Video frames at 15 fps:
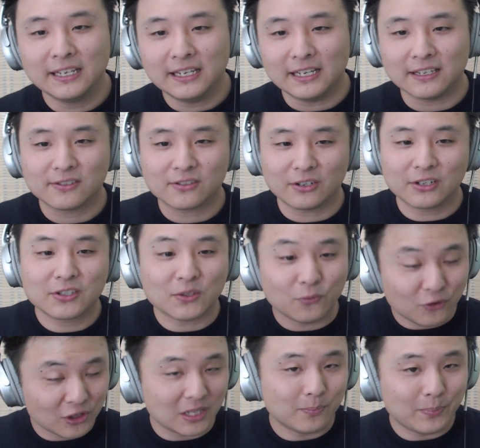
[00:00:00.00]
it starts to
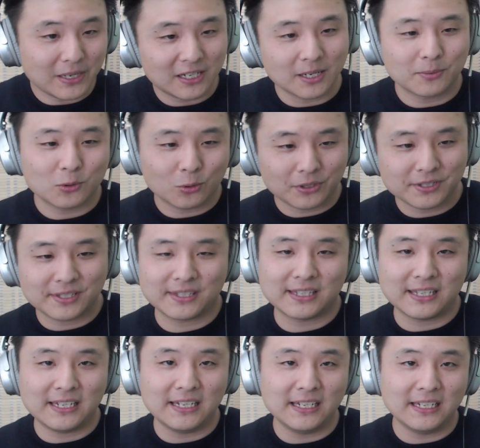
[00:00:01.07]
really pick up towards
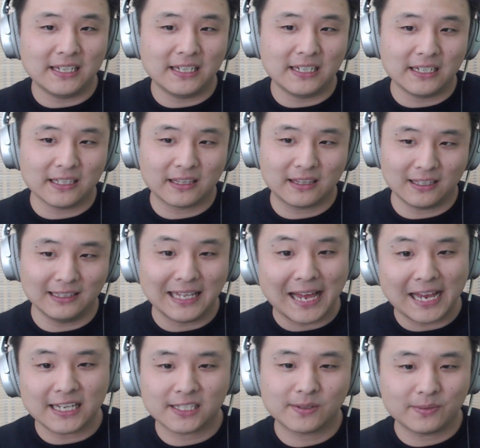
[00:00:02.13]
the
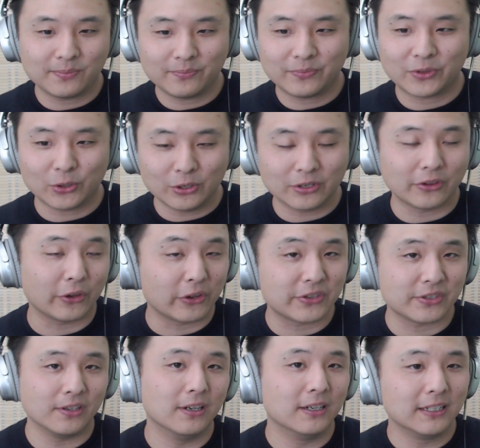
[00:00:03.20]
last third of the
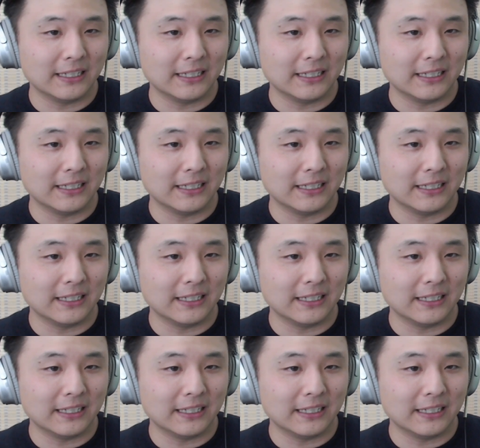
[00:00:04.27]
song,